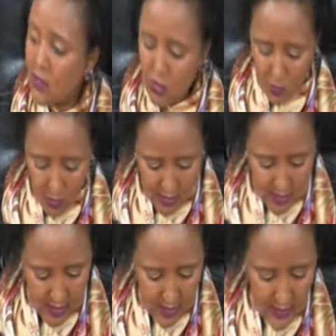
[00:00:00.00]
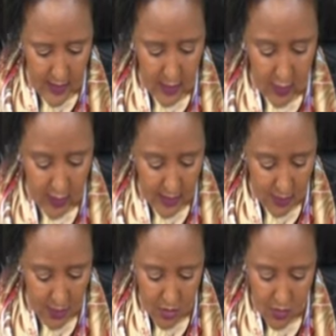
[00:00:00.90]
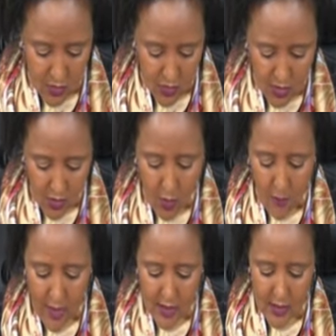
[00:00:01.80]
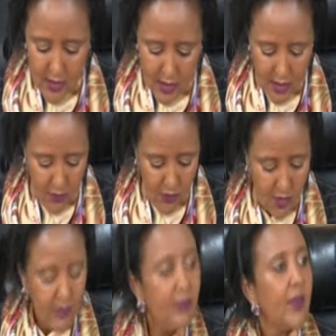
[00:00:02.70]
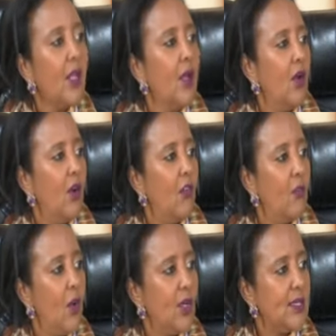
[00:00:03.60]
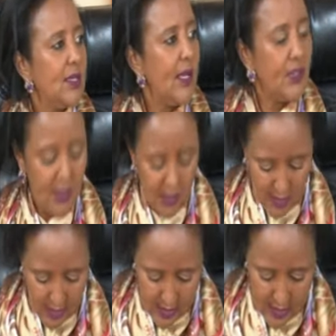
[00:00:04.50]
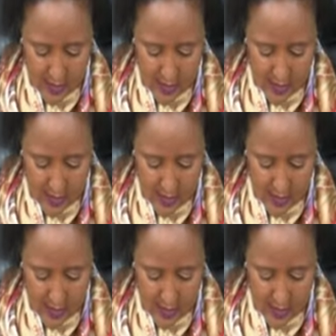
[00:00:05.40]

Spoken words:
to monitor the examinations using combined teams of multi-agency